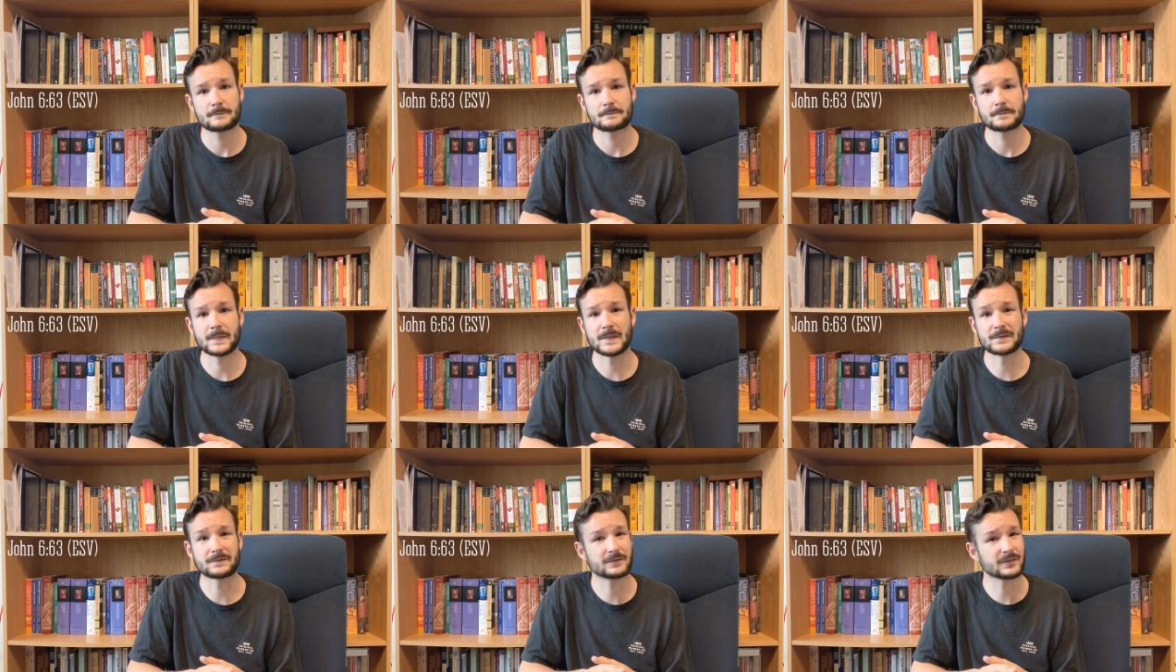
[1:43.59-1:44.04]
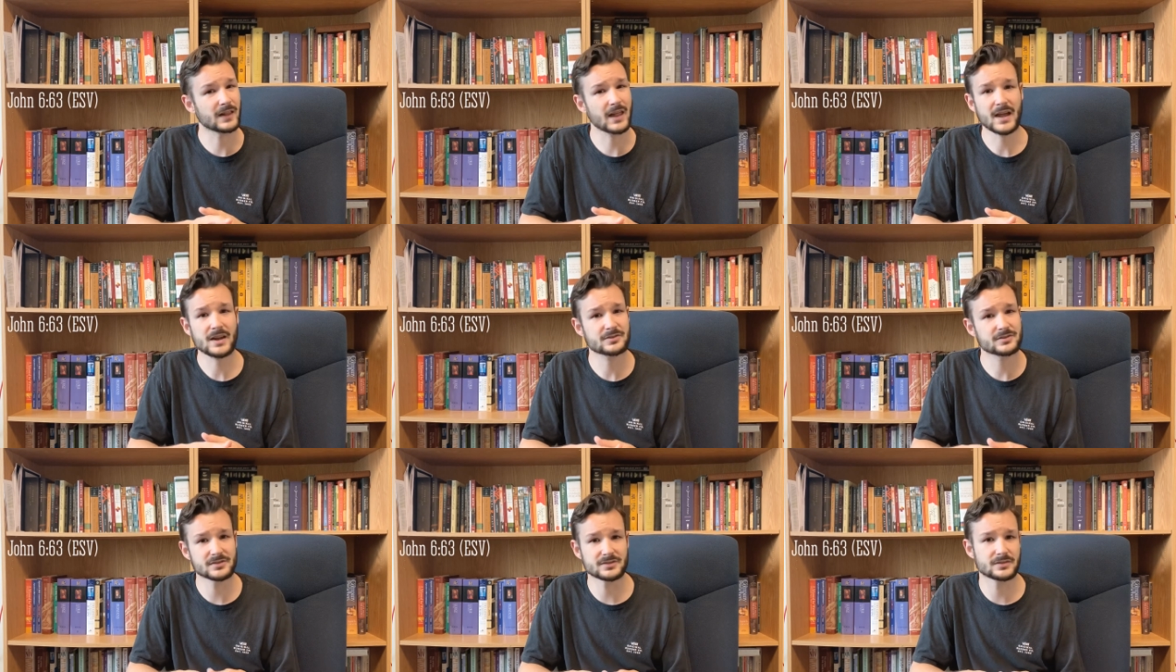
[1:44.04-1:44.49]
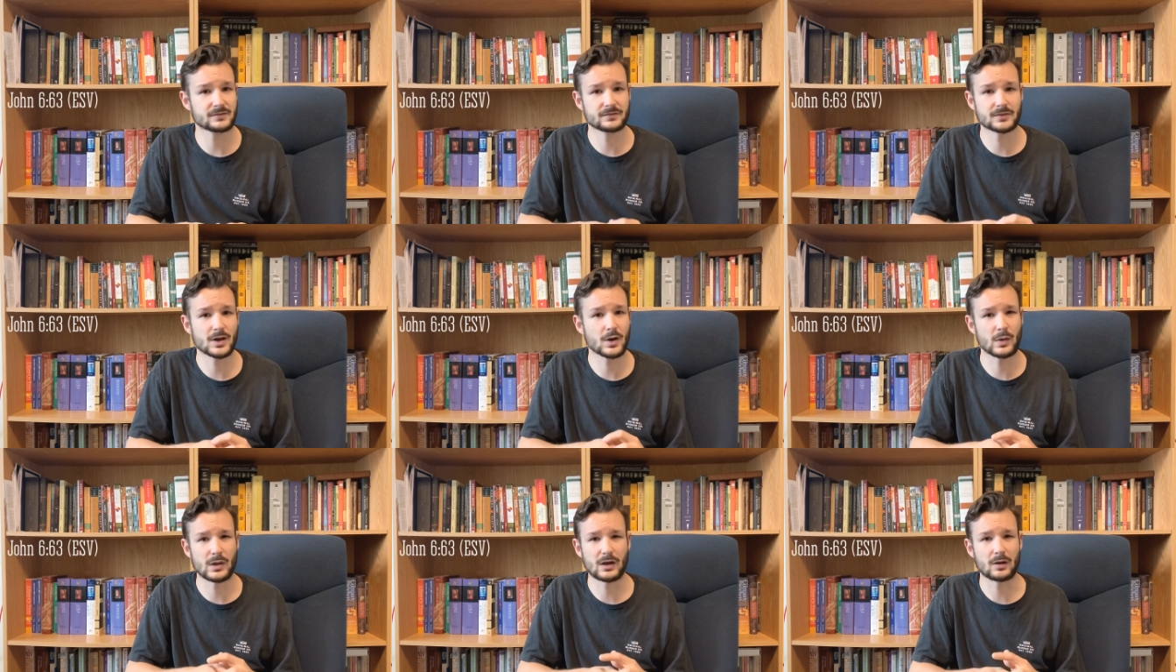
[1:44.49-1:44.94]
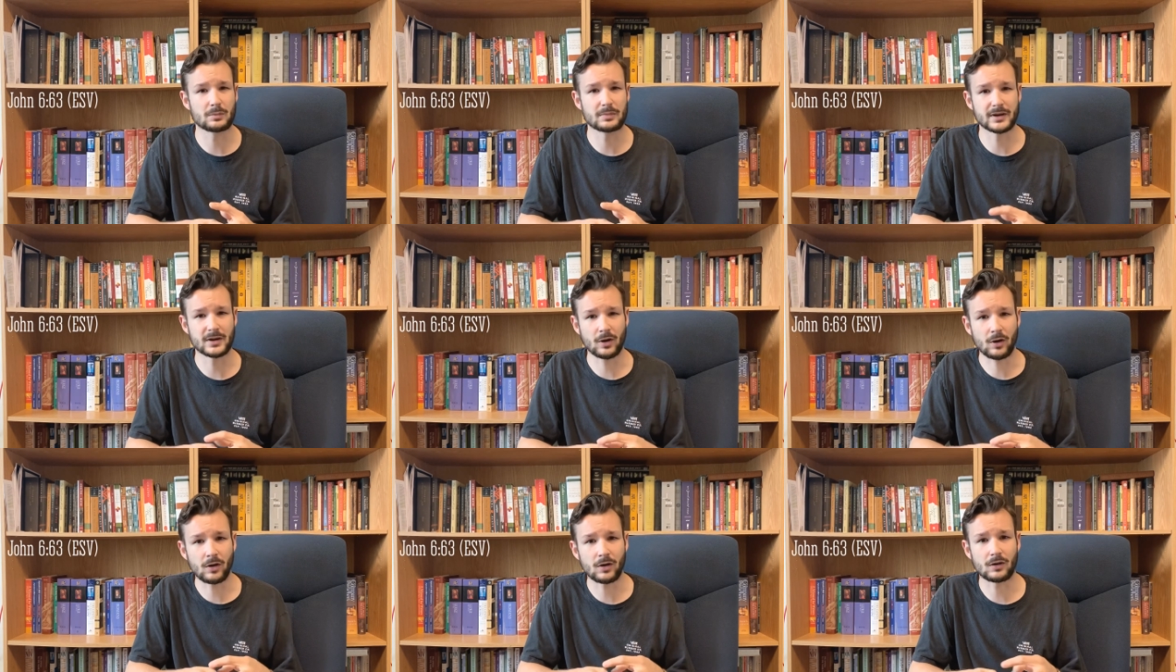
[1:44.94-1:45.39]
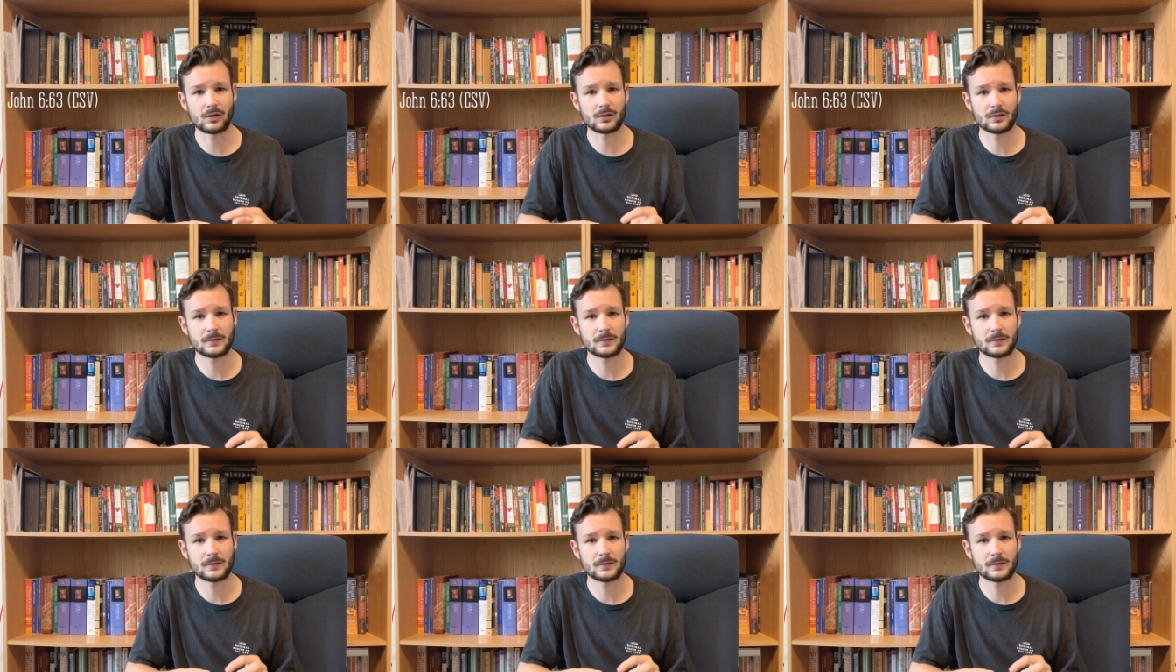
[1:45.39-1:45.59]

The flesh is of no help at all.